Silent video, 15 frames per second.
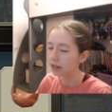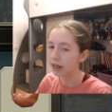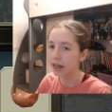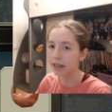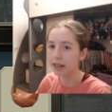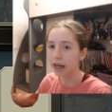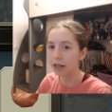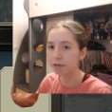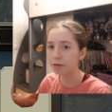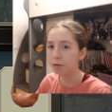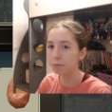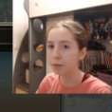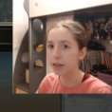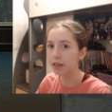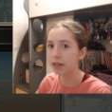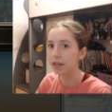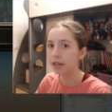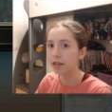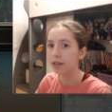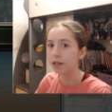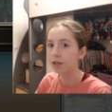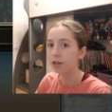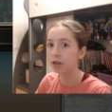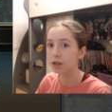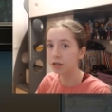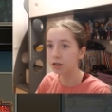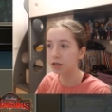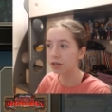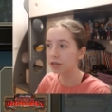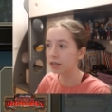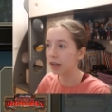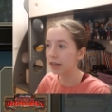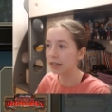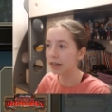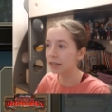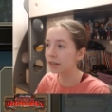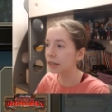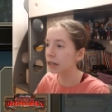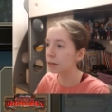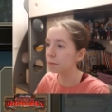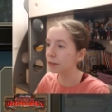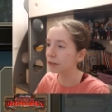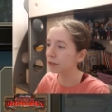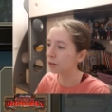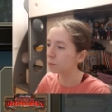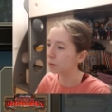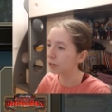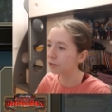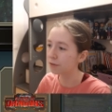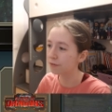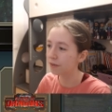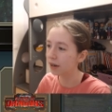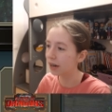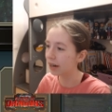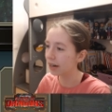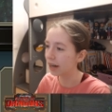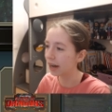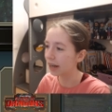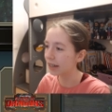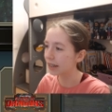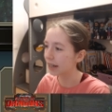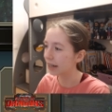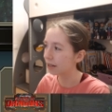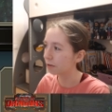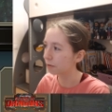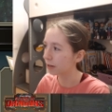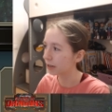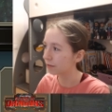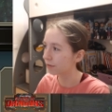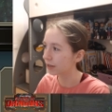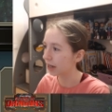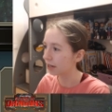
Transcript: Like that would be that that's gonna be so much fun. I can't wait for